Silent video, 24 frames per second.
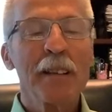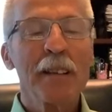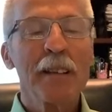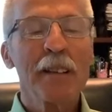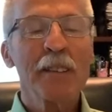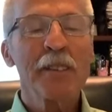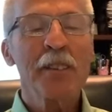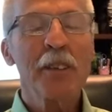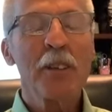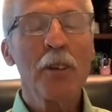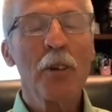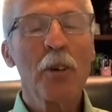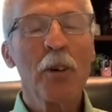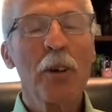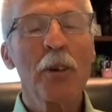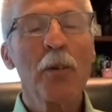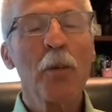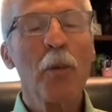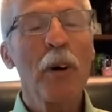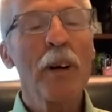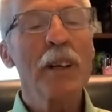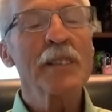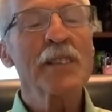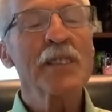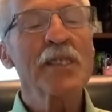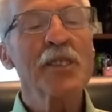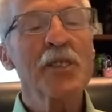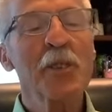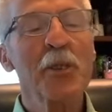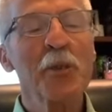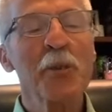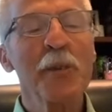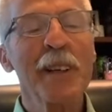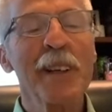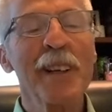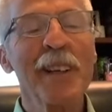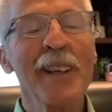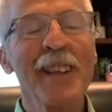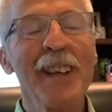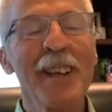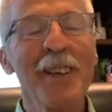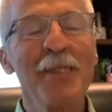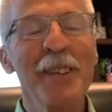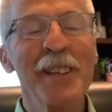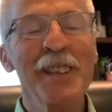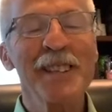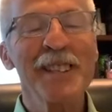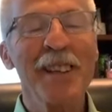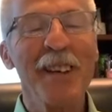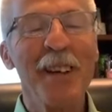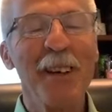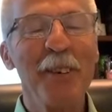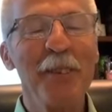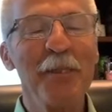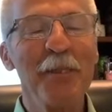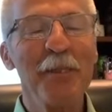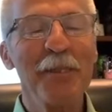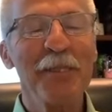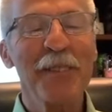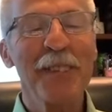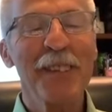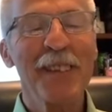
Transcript: that the Lord wants to relieve us of.